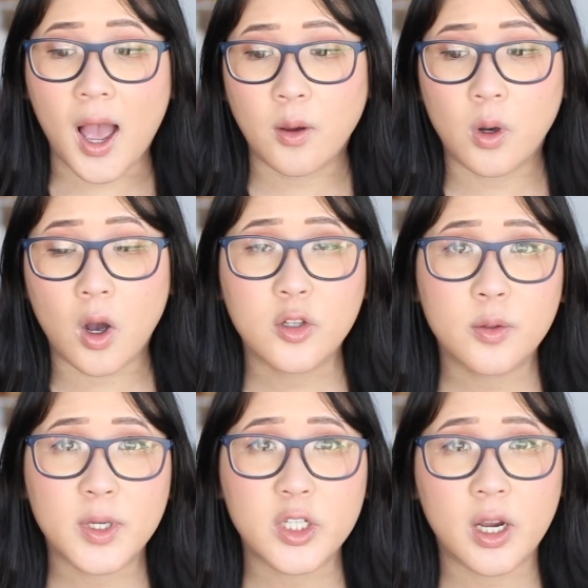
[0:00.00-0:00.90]
I will
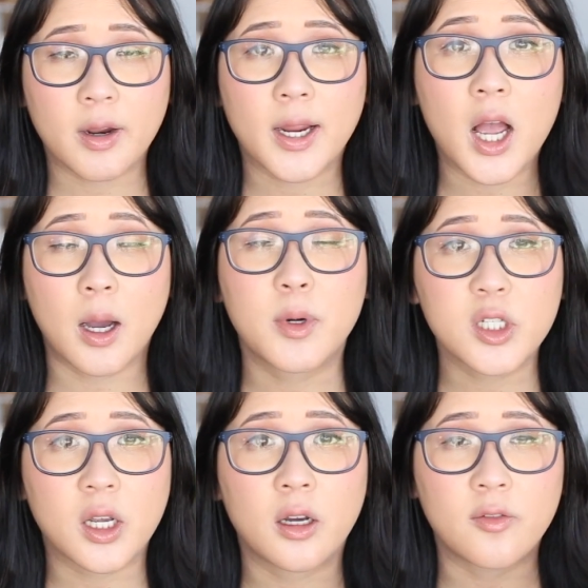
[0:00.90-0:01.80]
also be sharing how
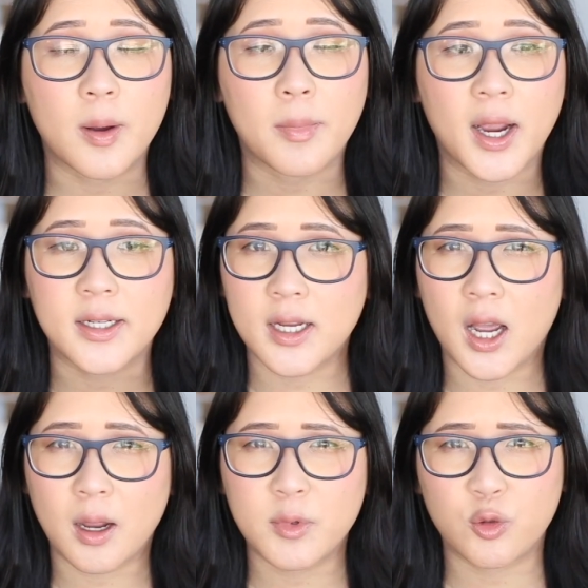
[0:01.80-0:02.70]
much of my
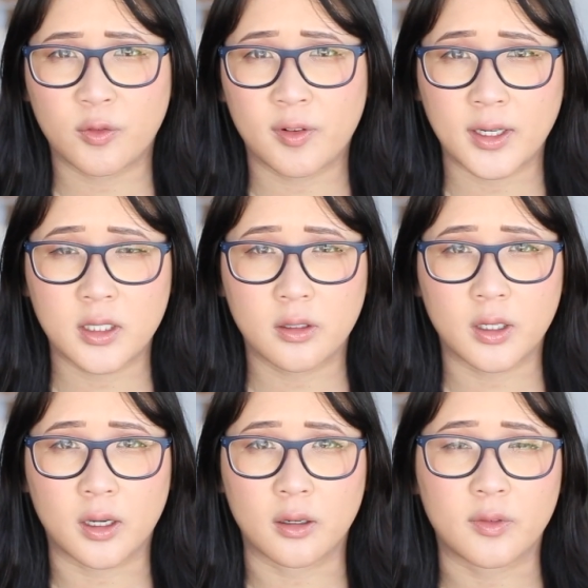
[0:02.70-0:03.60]
time is
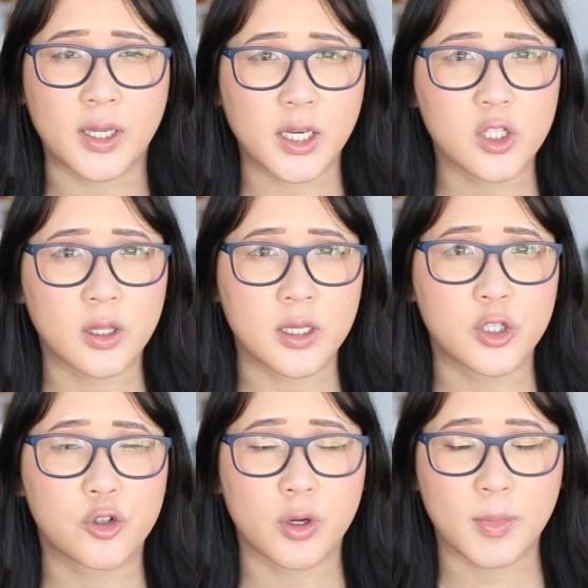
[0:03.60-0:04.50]
reflected of each of these
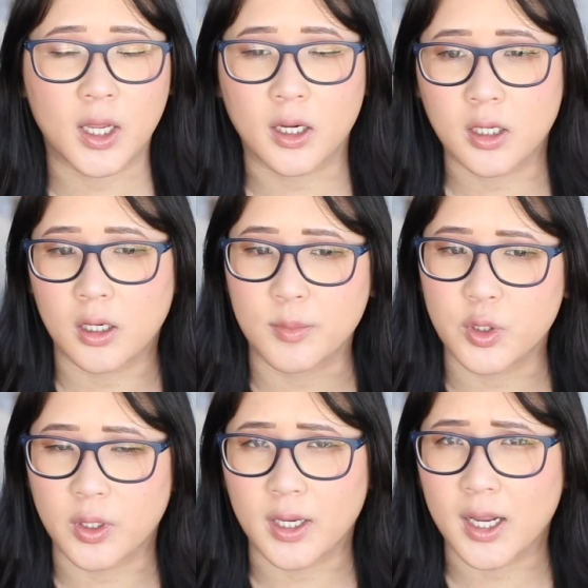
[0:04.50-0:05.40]
streaming
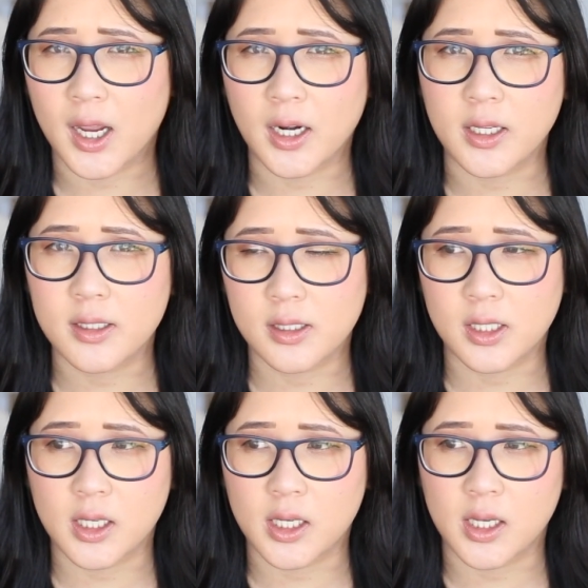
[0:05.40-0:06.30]
incomes, so you can kind of
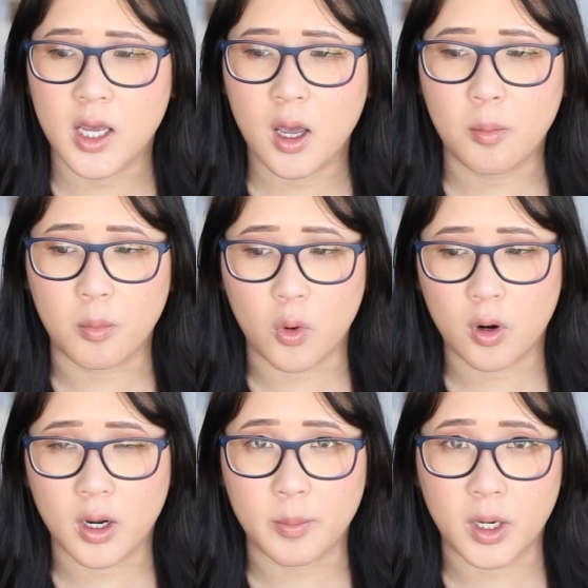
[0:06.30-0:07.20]
see
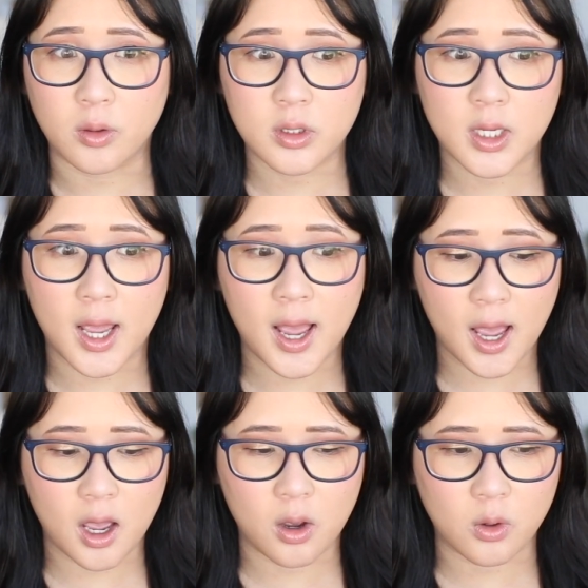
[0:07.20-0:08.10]
more about
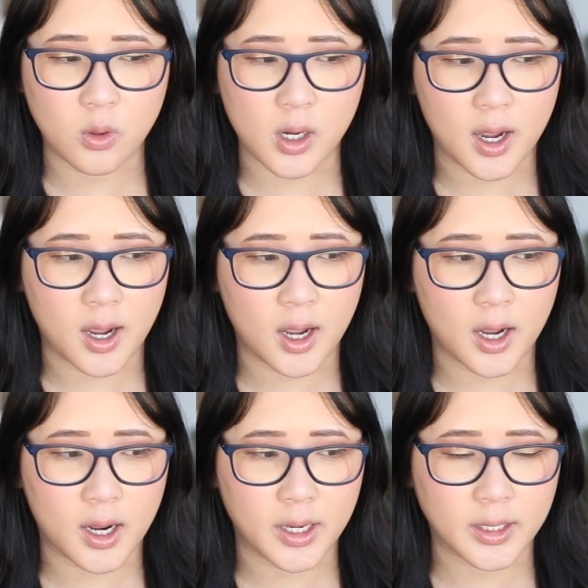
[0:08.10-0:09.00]
how
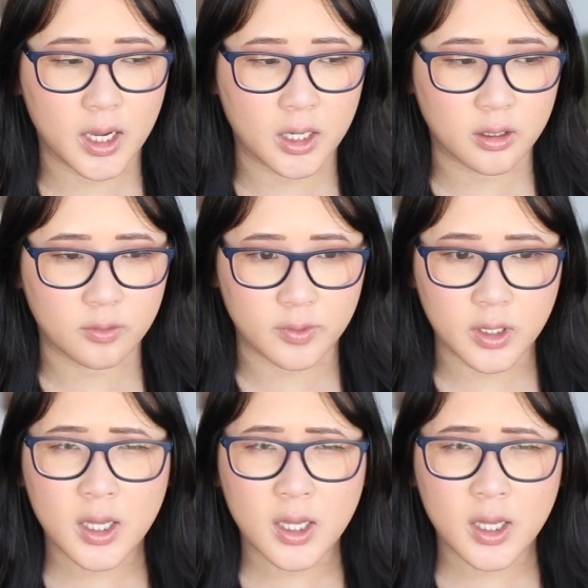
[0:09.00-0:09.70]
I kind of